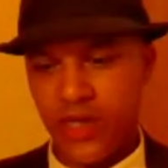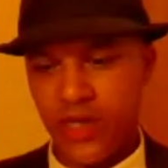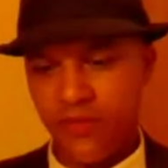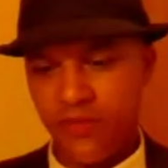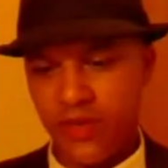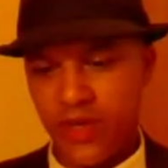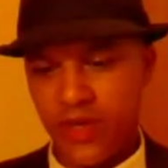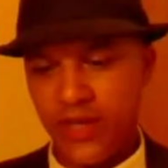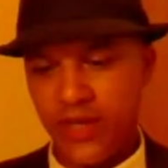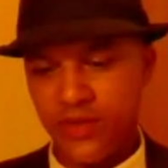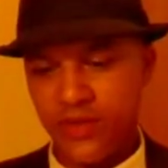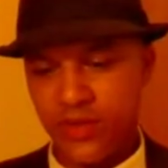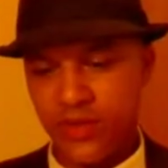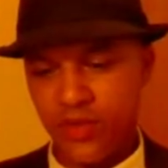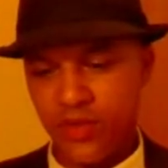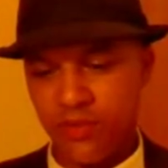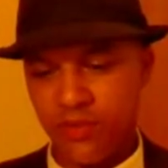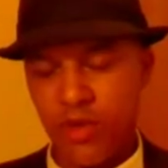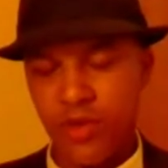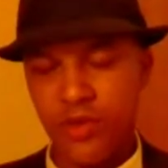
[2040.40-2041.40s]
Well, they've
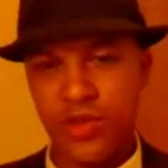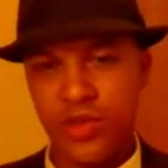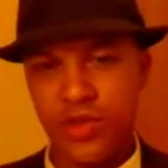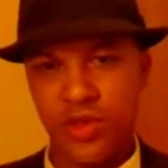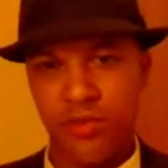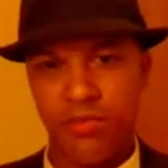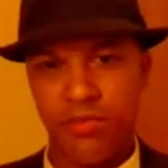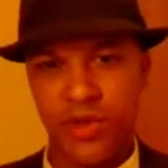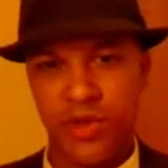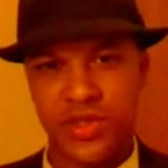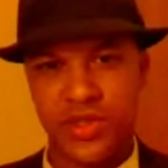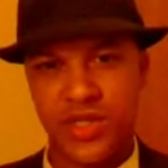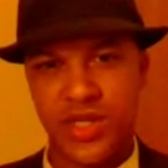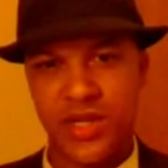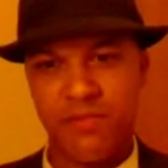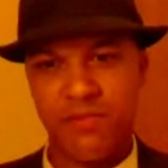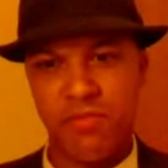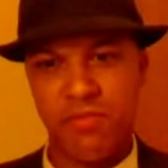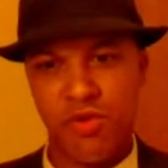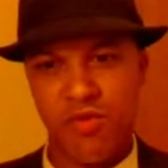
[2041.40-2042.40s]
canceled most of the
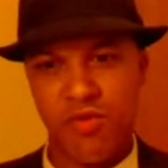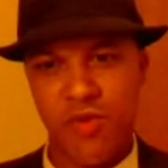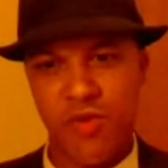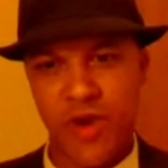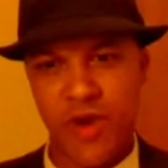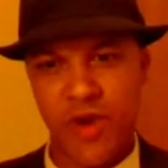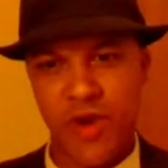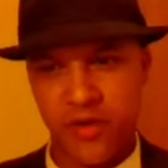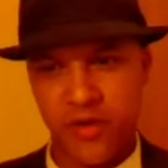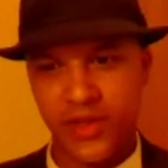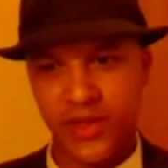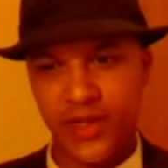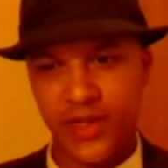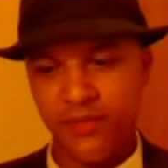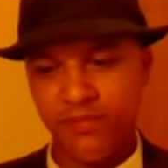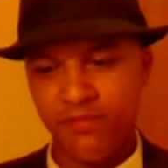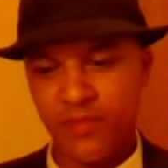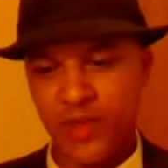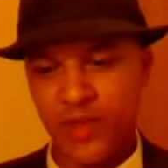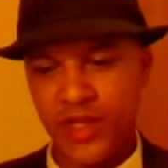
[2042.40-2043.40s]
books
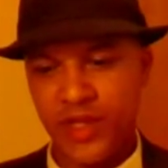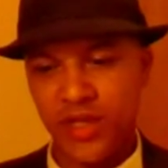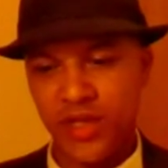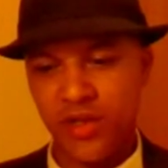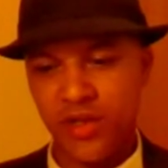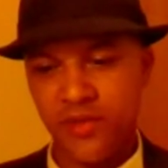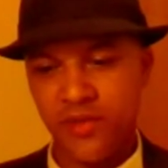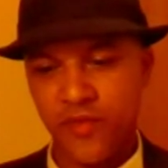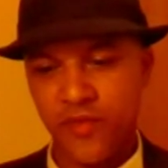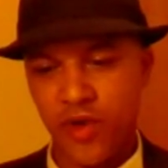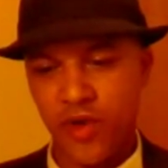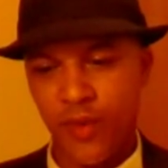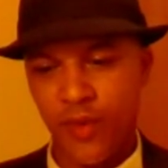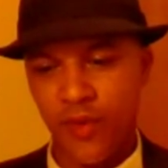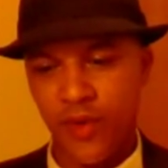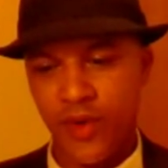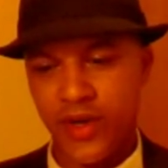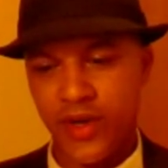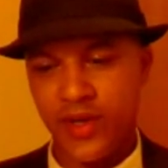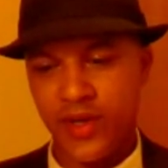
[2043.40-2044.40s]
temporarily. They did
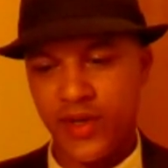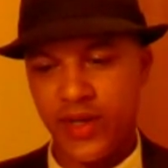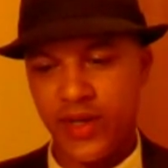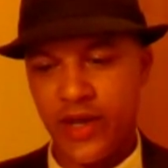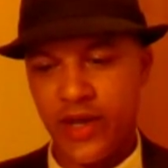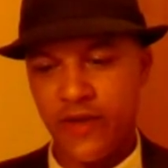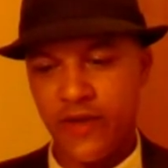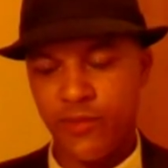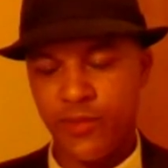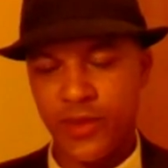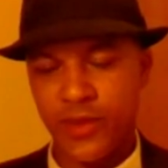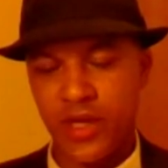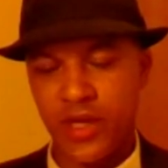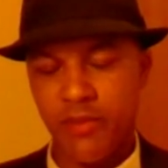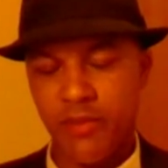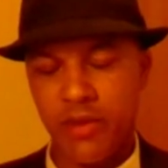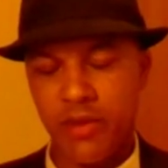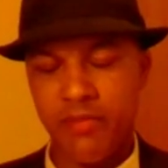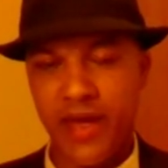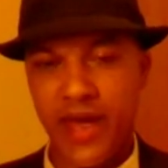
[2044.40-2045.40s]
confirm already that a lot of them
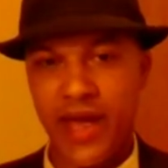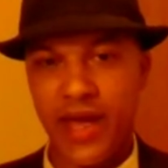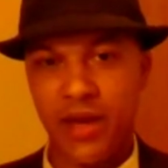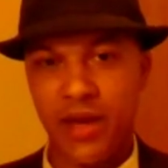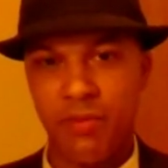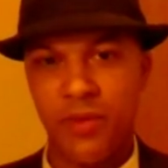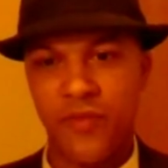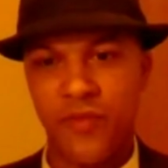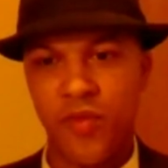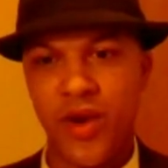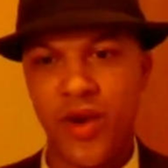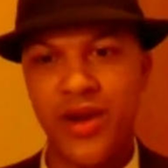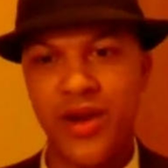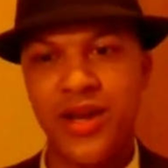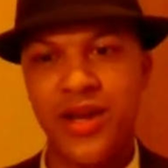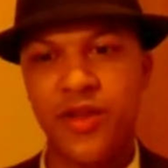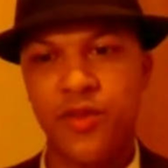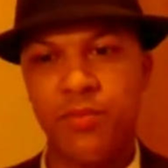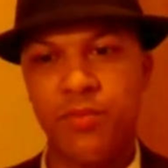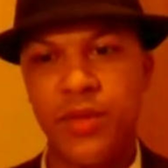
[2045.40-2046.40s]
will be coming back, but for
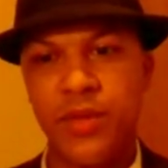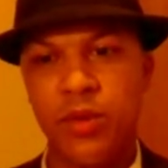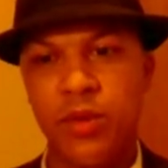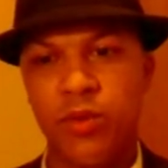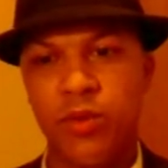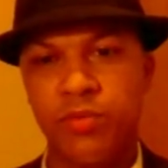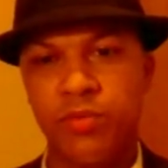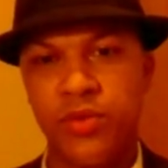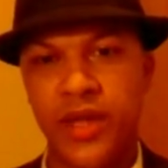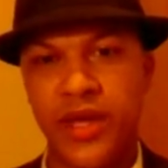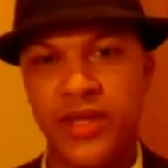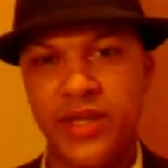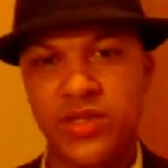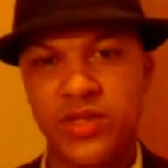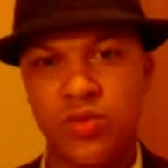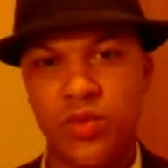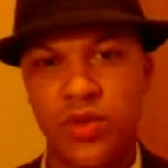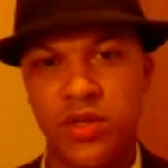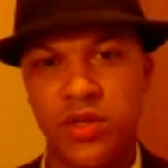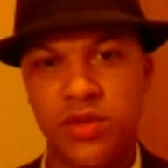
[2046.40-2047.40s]
right now they're being
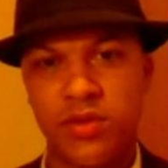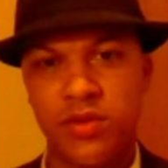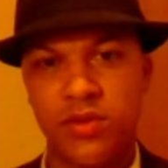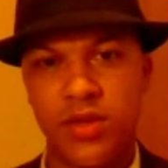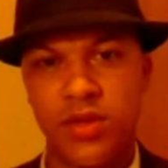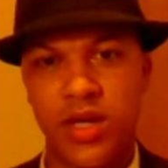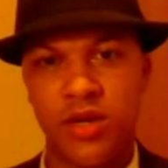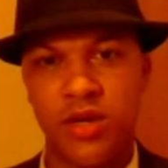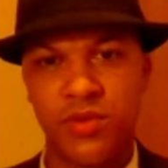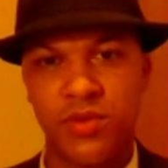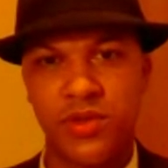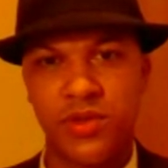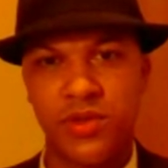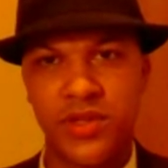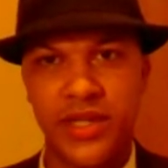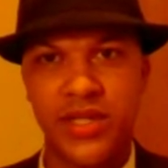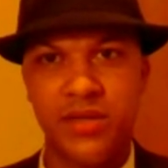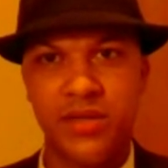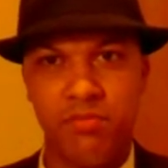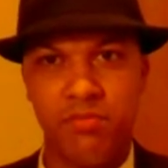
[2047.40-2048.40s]
replaced with
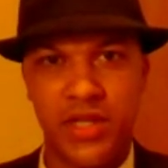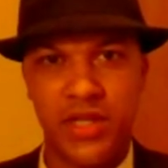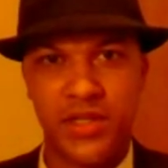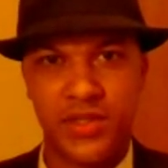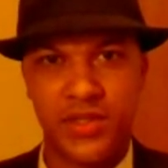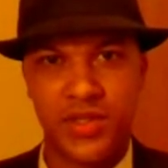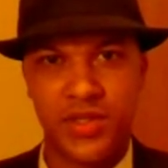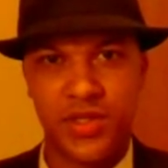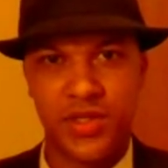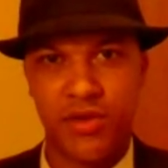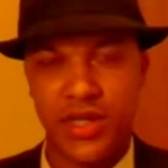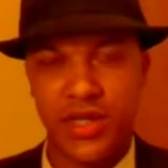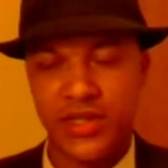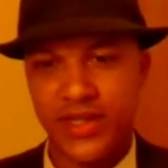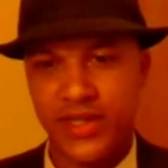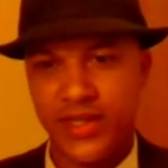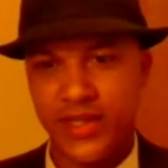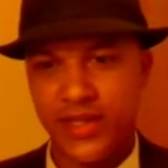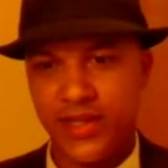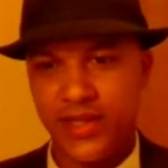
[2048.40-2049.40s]
related
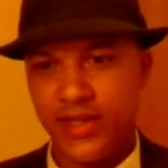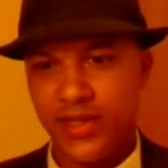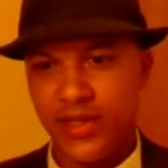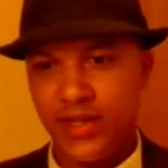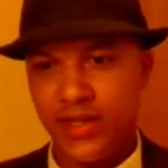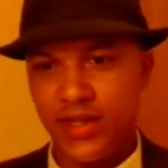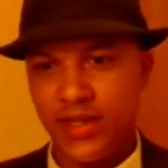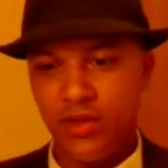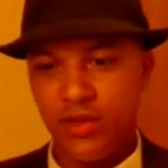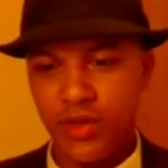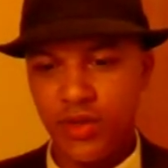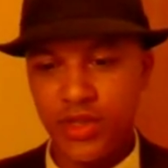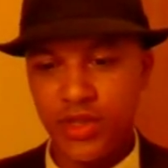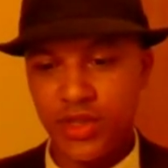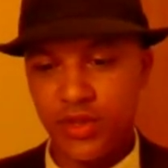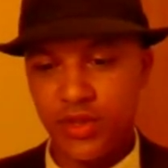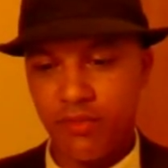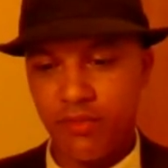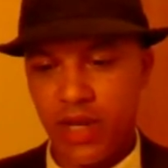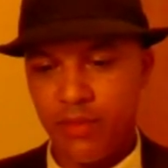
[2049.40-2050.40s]
miniseries, which is,
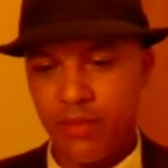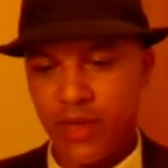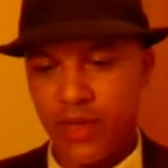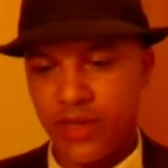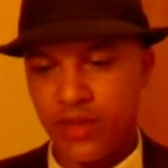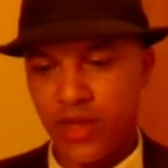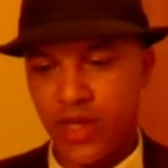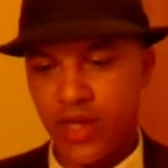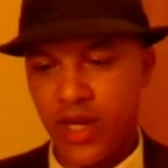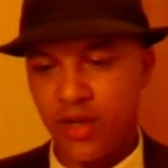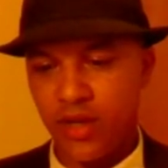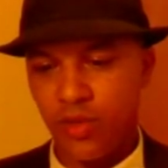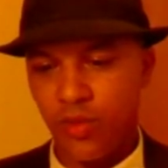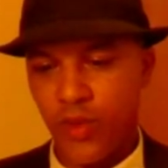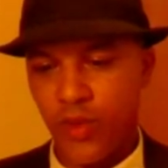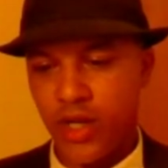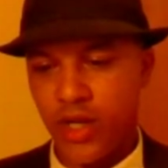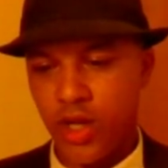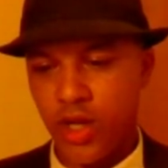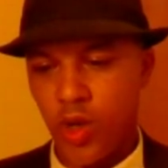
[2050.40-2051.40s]
in my mind, kind of the way
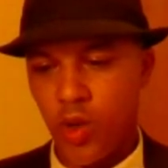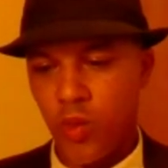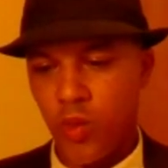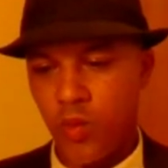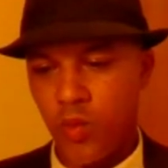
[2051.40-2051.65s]
to go.